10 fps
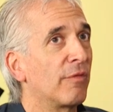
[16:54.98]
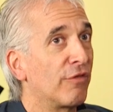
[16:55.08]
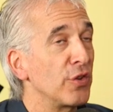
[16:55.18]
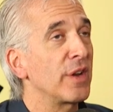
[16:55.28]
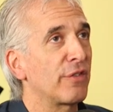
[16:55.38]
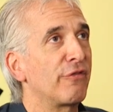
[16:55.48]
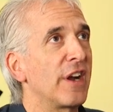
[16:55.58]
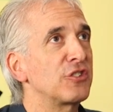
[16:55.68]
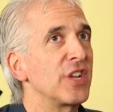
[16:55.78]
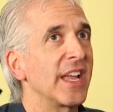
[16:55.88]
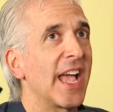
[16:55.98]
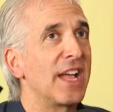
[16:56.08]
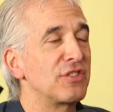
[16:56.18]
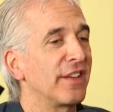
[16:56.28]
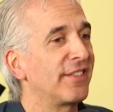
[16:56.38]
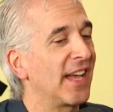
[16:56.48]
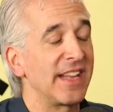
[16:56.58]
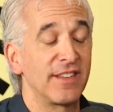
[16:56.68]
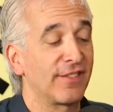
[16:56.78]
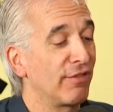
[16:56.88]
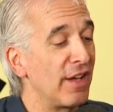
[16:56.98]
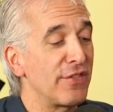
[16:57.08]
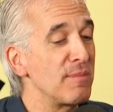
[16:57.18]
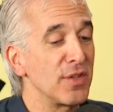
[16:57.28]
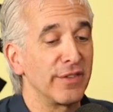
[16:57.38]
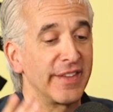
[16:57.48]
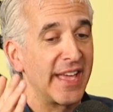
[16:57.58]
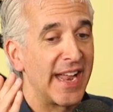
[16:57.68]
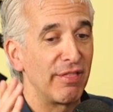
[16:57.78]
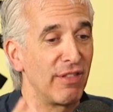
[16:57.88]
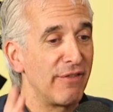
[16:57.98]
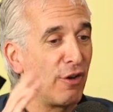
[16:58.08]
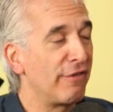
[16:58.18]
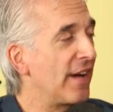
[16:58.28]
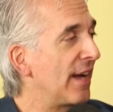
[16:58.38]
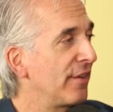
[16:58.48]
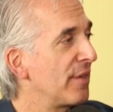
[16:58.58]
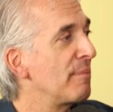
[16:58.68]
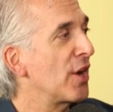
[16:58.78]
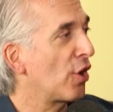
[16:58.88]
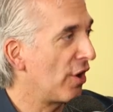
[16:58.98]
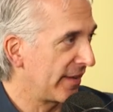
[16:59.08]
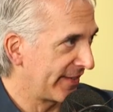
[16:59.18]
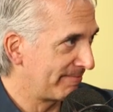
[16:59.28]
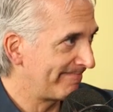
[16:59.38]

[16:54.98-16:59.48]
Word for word: really refreshing, and just I just love the music, and I love all five of them. They're awesome.